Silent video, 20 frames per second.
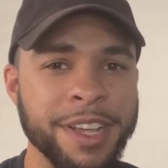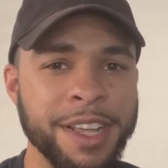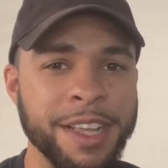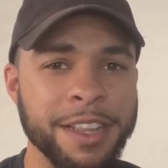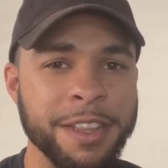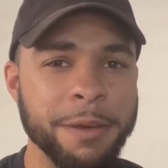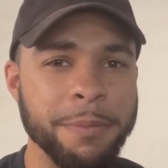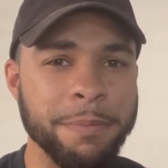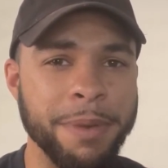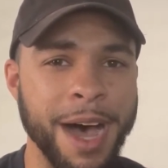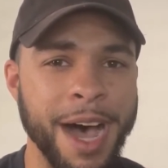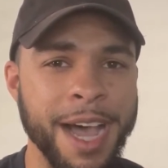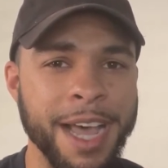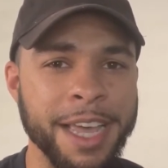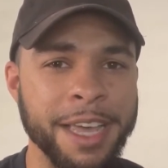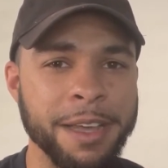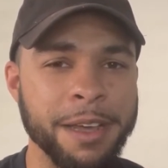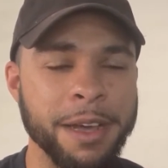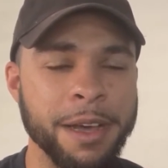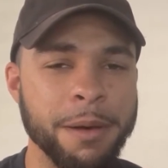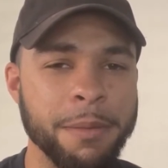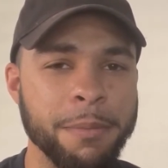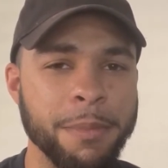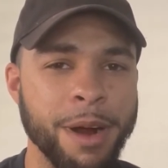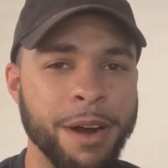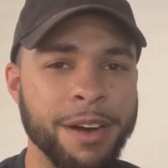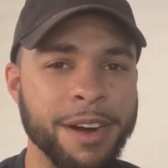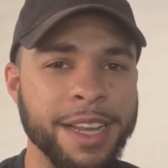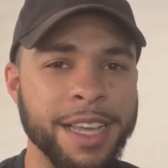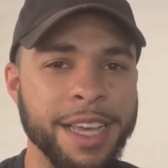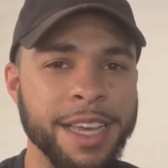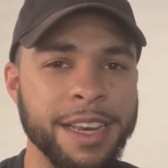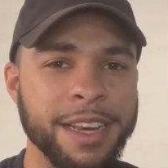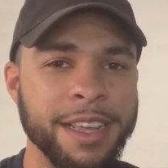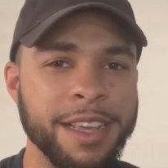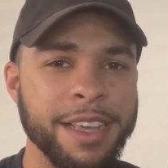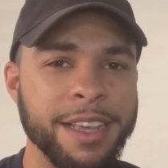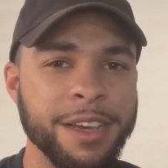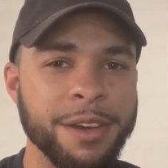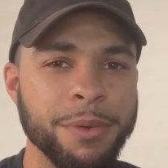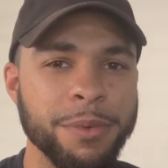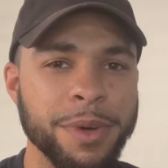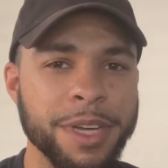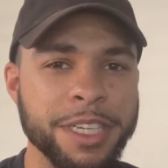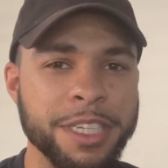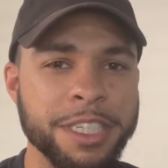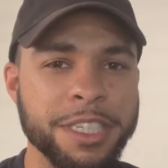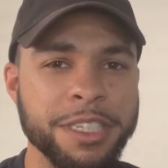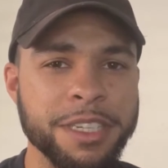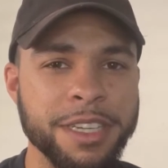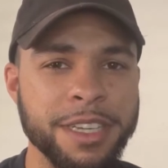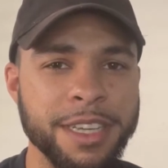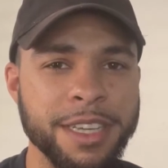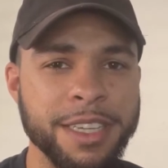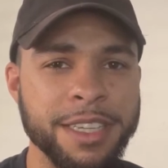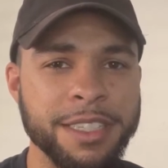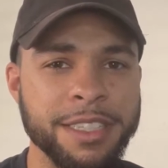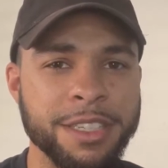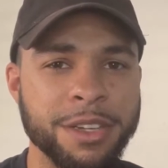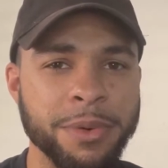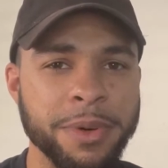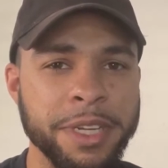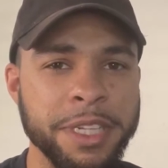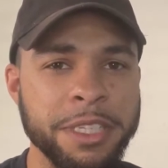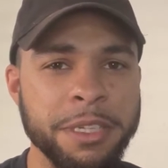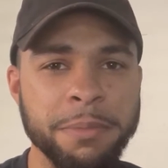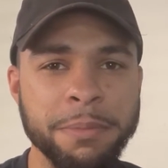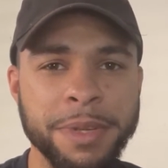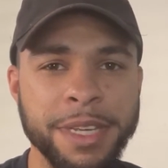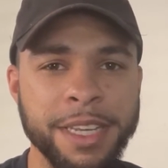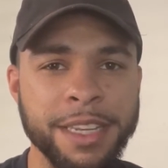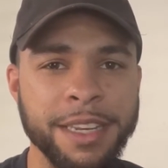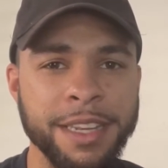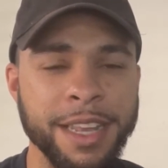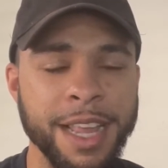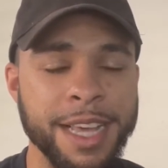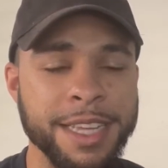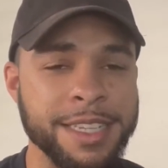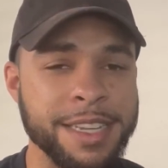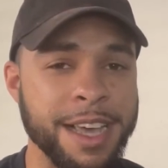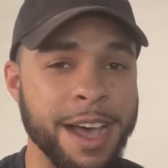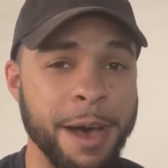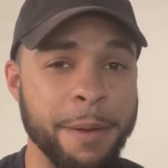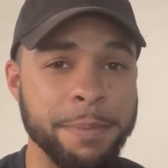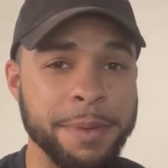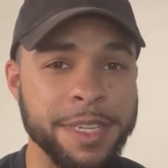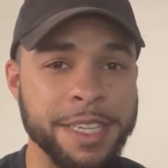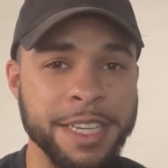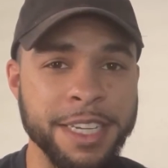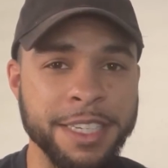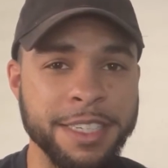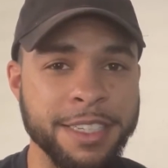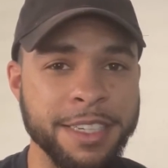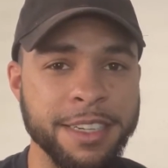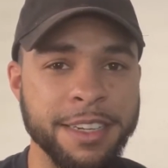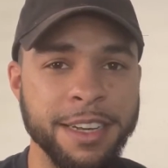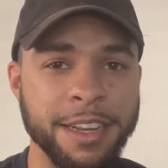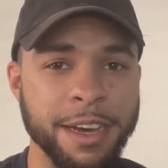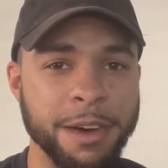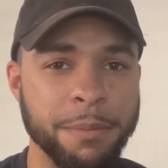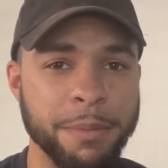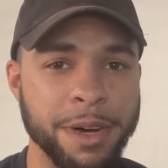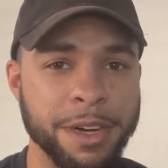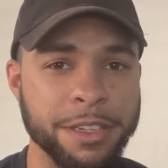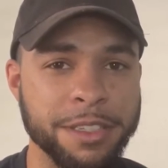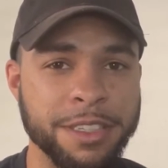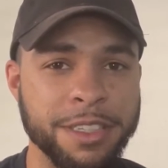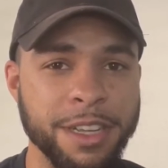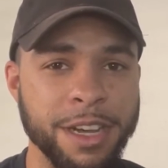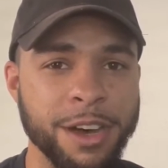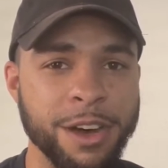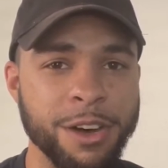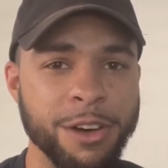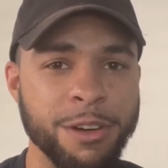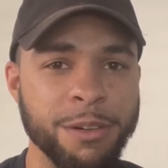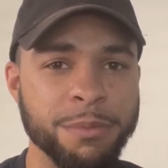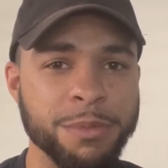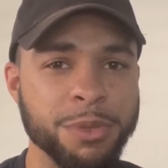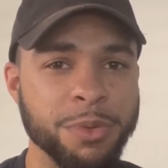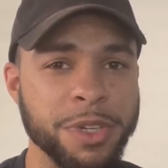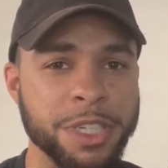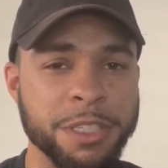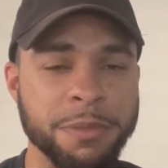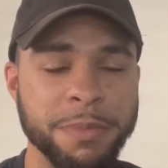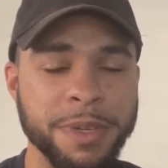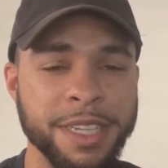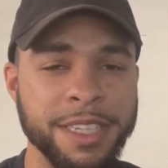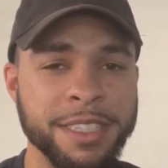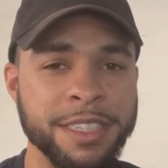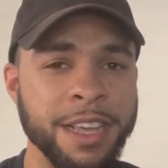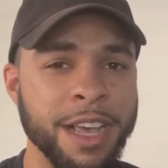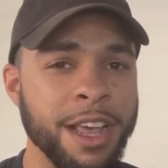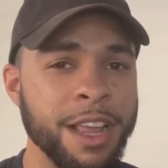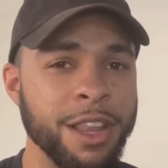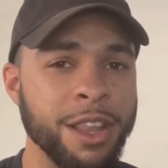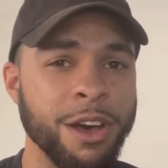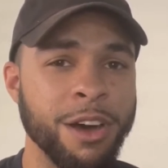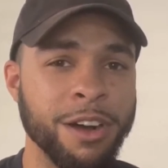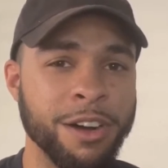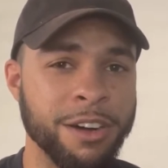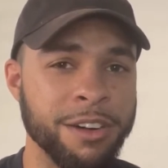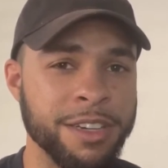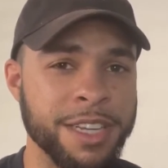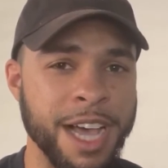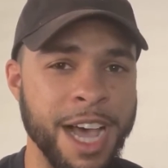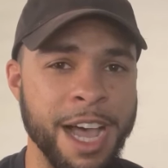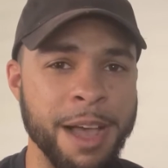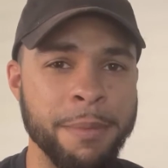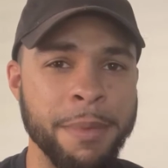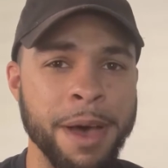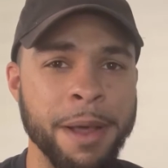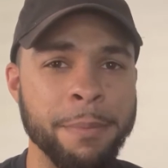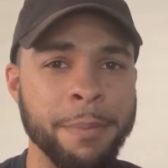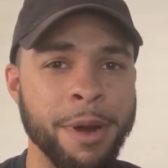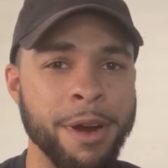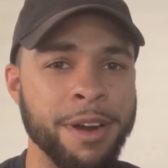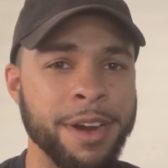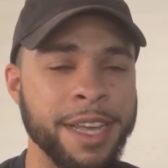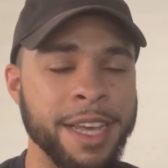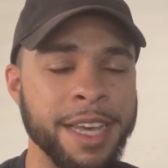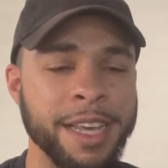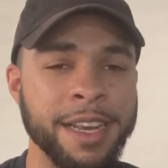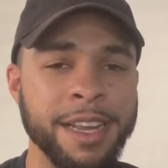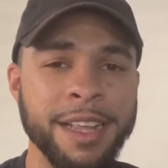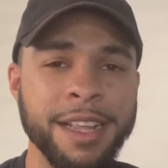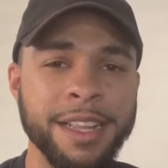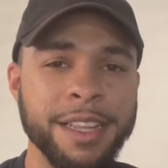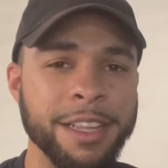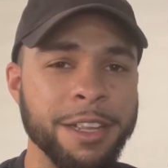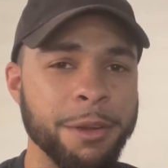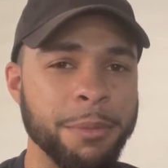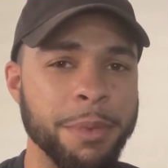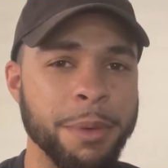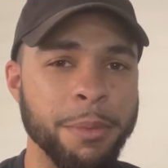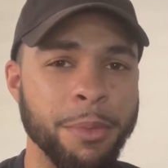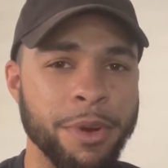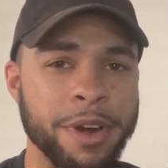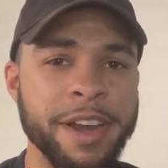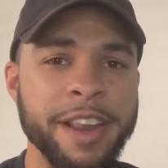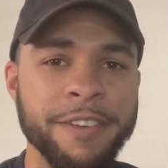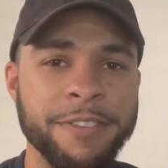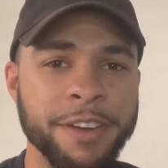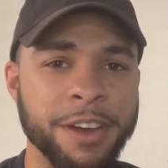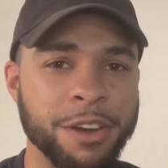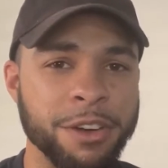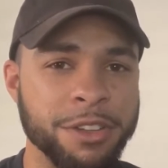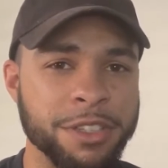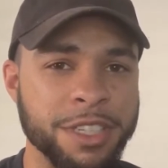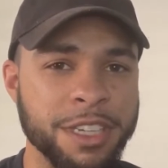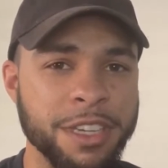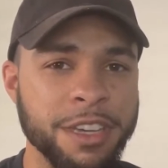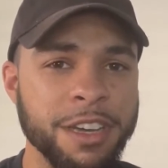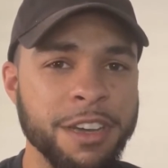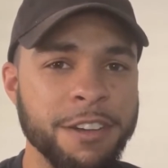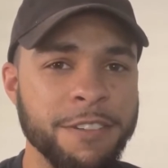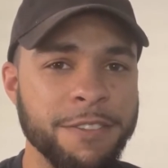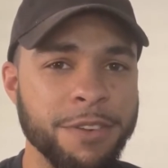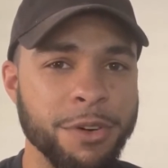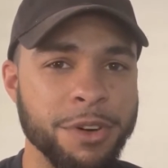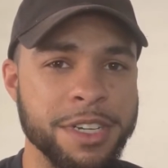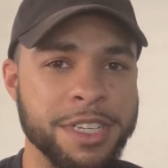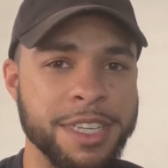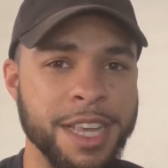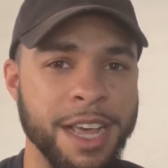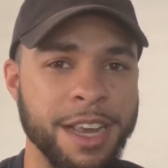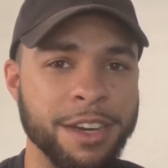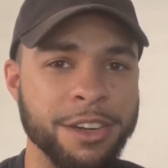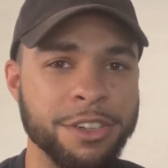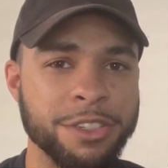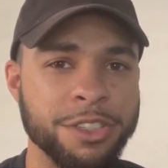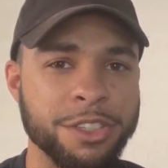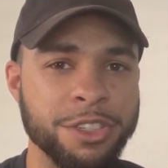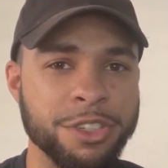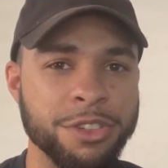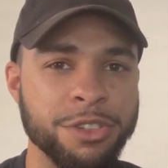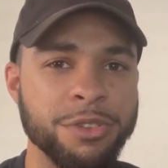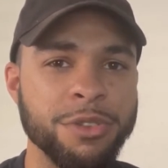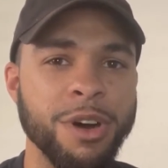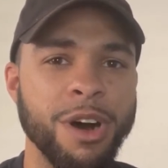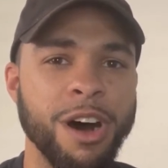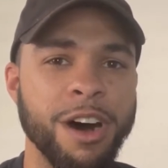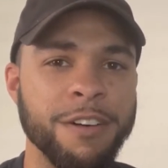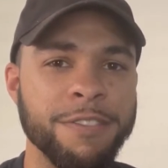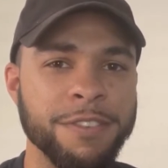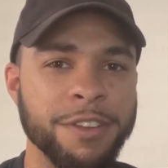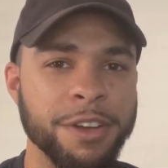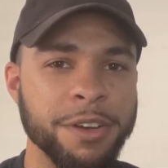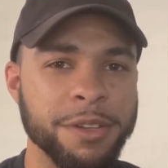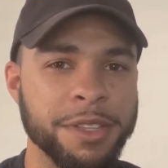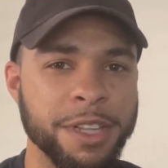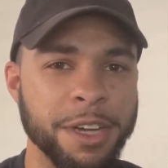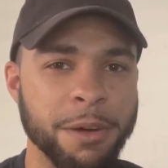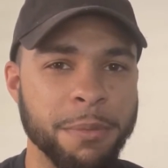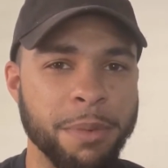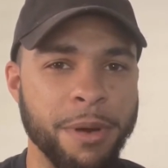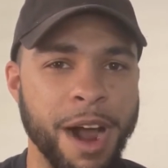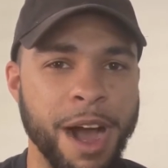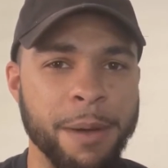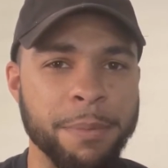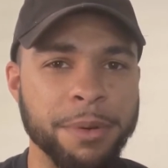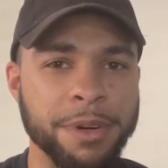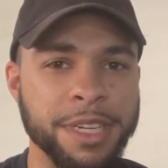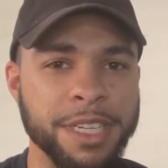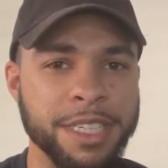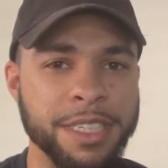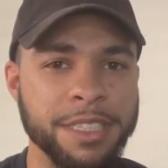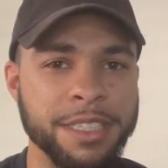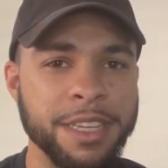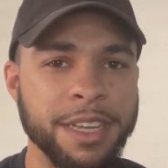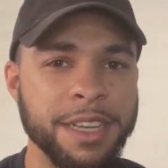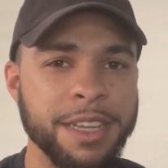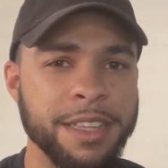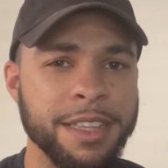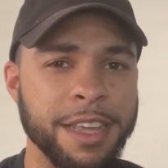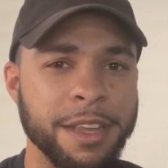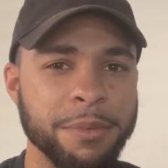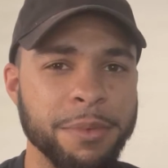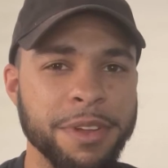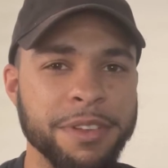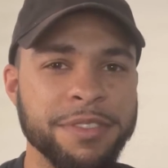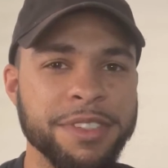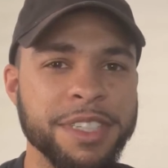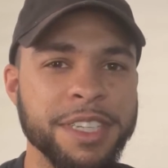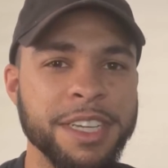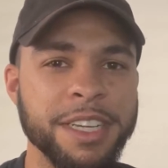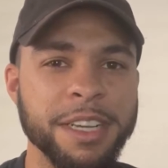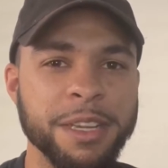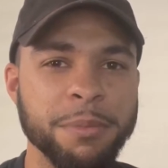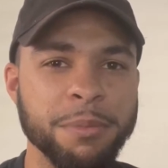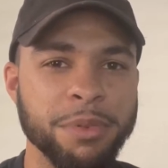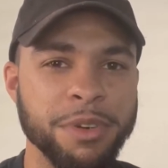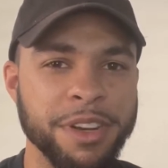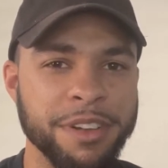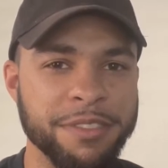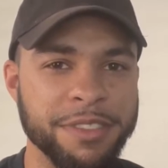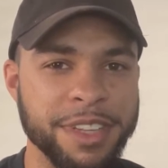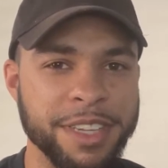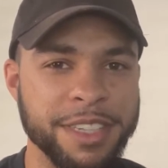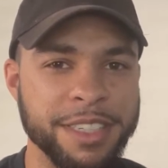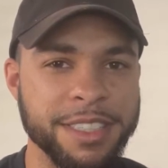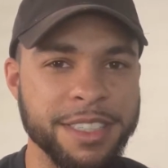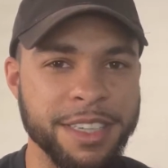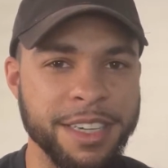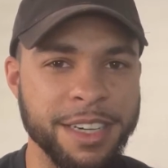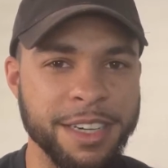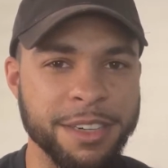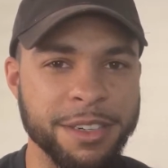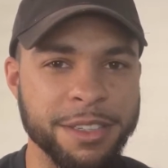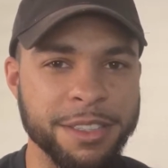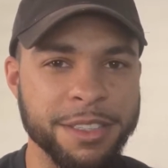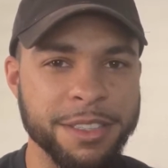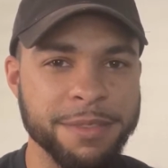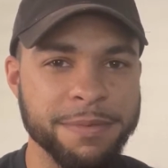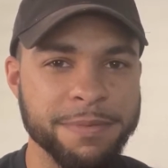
the buying market, which is going to mean less competition amongst homes, which means longer time on market, a little bit more difficulty for sellers to offload their properties than we've seen in previous years.